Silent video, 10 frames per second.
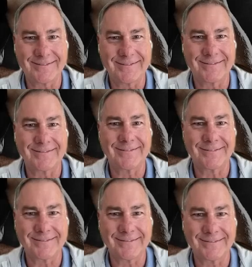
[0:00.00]

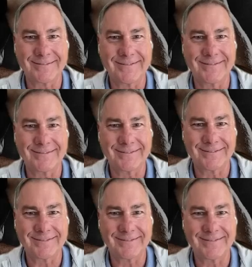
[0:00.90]

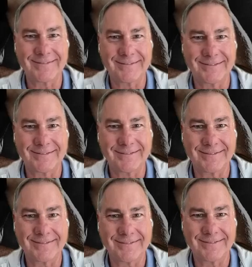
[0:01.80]

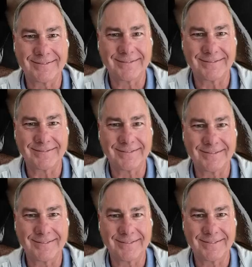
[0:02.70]

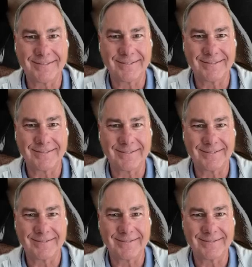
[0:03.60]

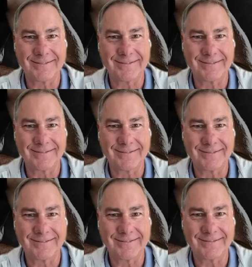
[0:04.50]

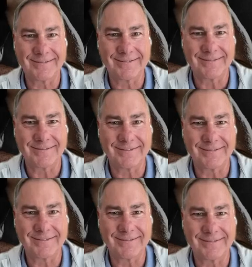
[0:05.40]

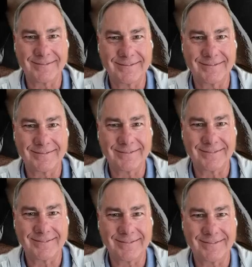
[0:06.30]

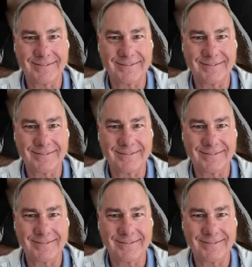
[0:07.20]
The person shown says nothing.